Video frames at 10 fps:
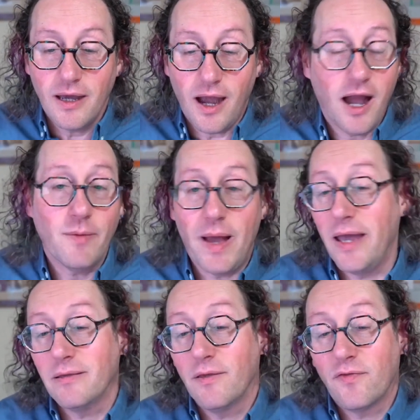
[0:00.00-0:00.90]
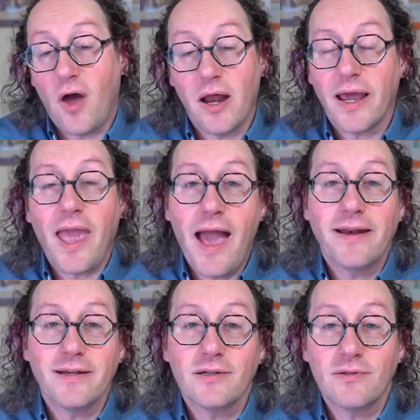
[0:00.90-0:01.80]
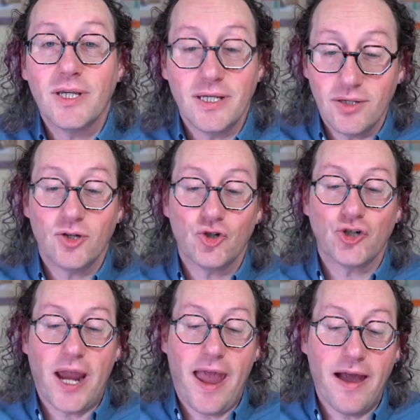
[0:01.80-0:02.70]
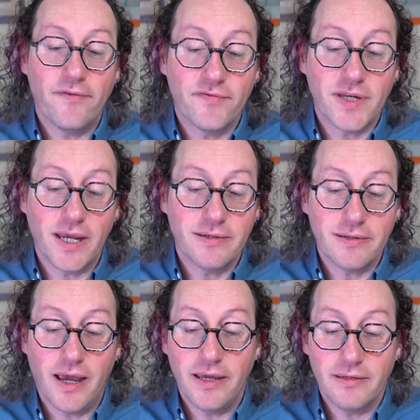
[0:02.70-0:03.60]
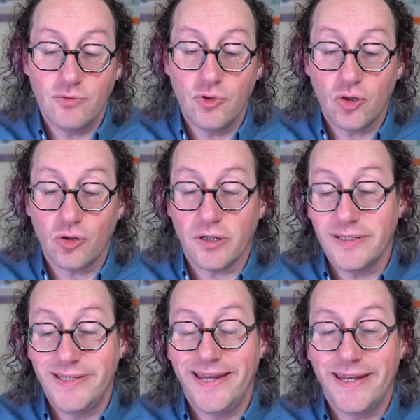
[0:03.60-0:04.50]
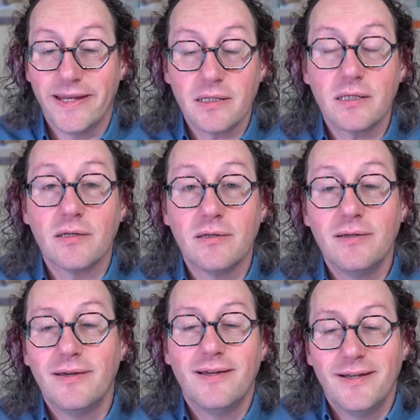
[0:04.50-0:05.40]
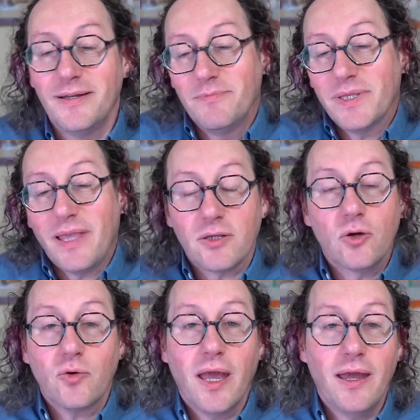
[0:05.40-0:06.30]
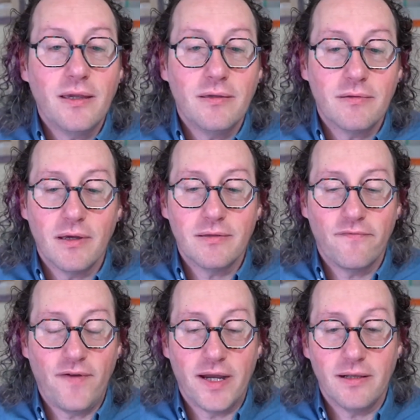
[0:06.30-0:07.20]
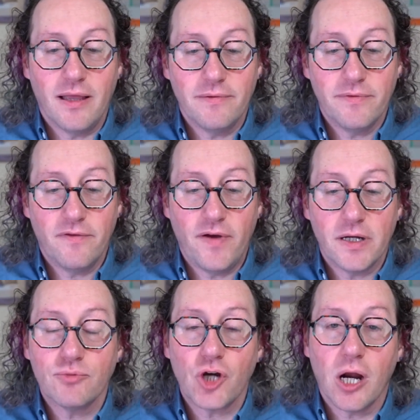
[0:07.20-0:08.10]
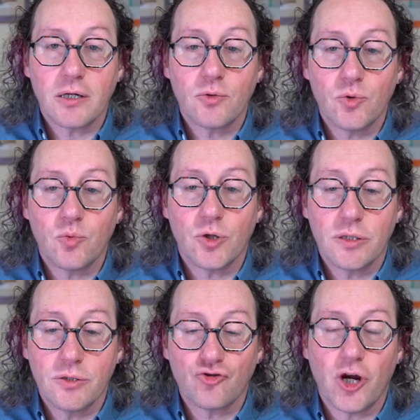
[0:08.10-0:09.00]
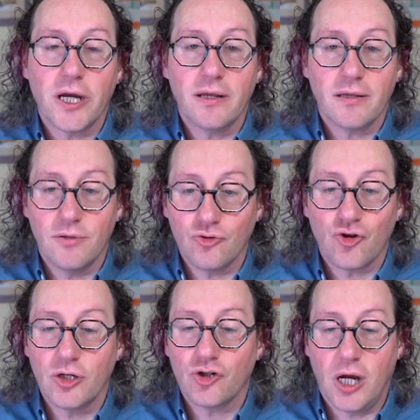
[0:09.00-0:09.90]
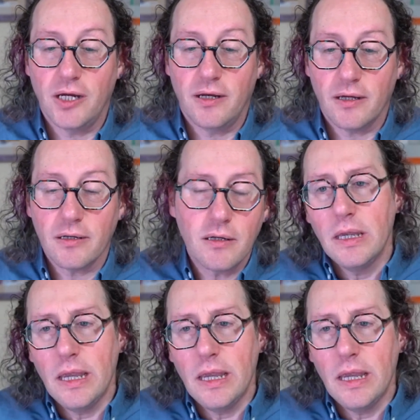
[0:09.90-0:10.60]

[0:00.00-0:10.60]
I thought I had a decent draft, and I sort of didn't. but that's okay. The final product was worth the writing and the rewriting.